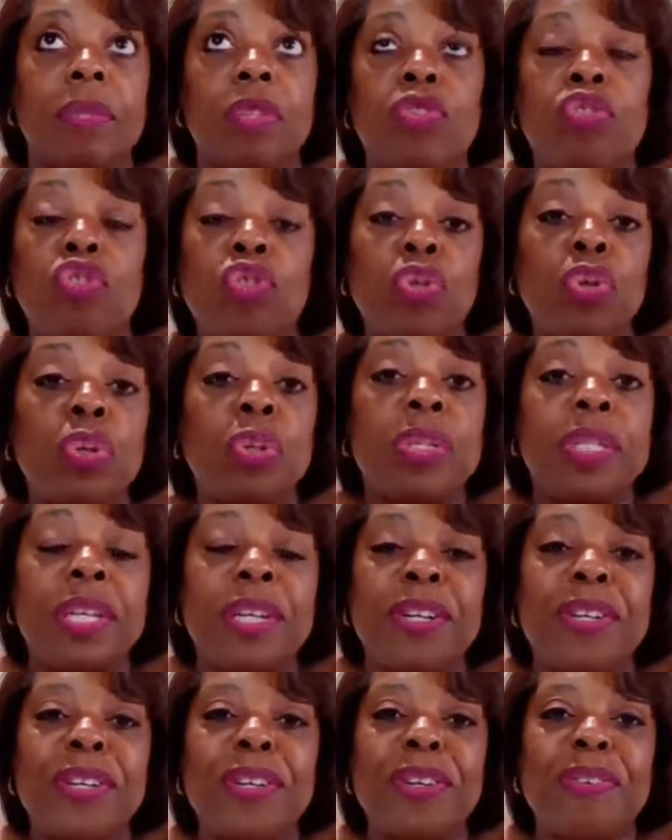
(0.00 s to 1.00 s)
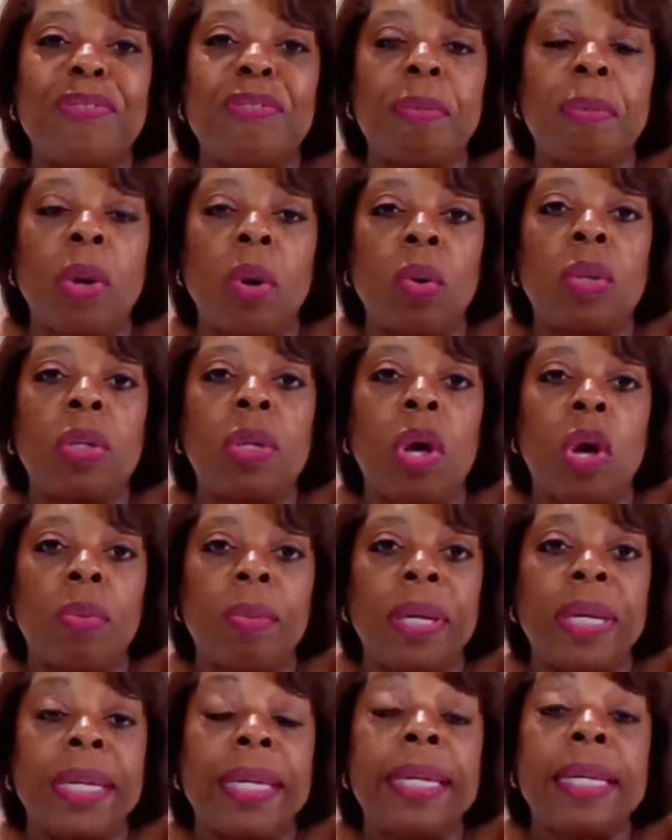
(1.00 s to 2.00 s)
junior senator from
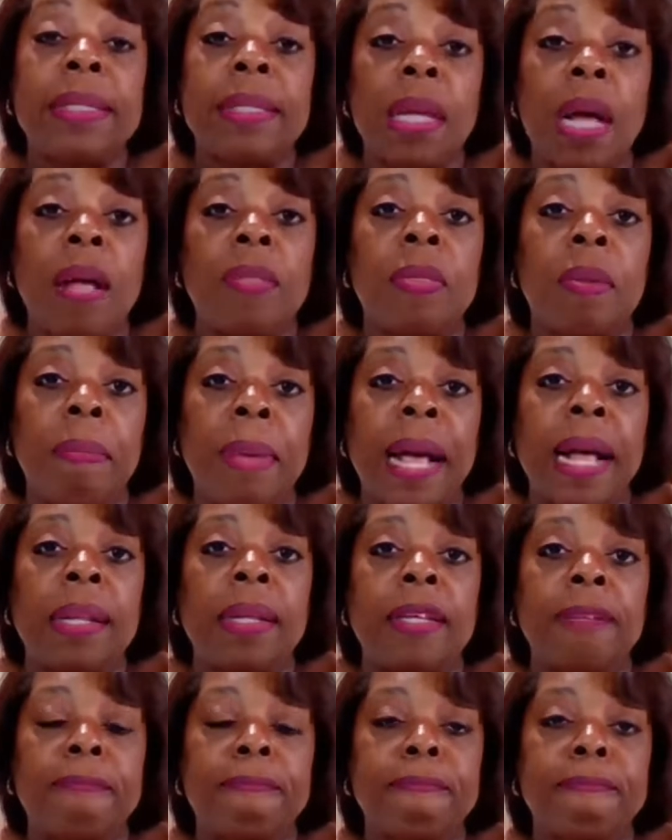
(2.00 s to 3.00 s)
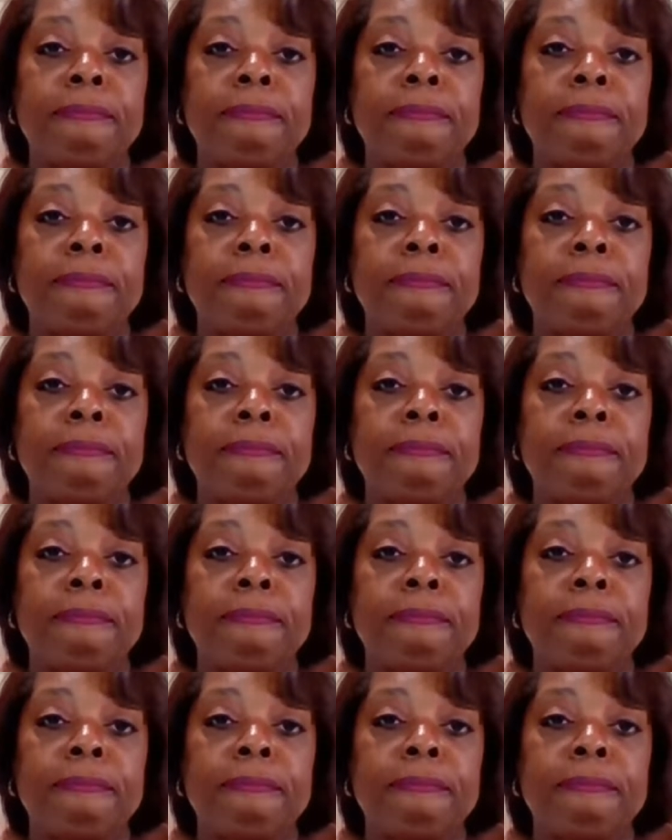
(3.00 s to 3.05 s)
Oklahoma. He is on the ballot.